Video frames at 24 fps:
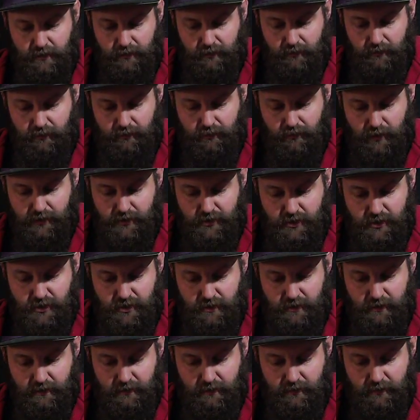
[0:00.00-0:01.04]

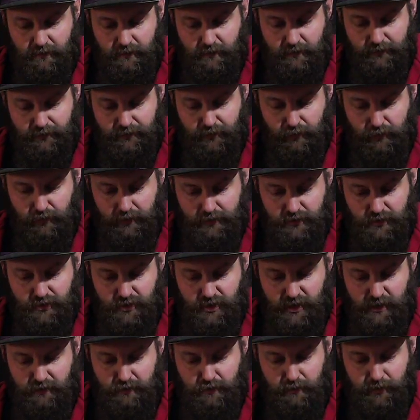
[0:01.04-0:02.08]
Rochefort
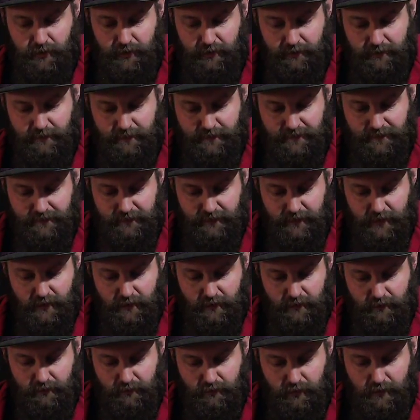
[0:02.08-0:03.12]
gentleman.
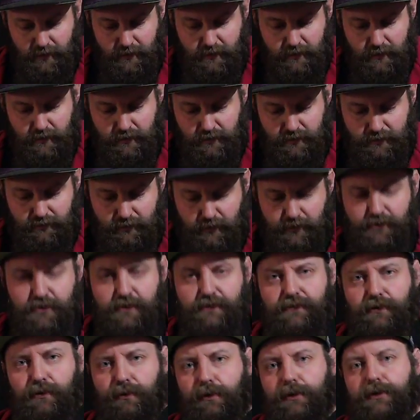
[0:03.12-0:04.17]
Who's
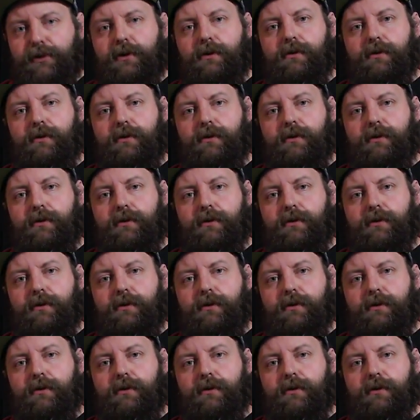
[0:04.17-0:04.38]
Rochefort?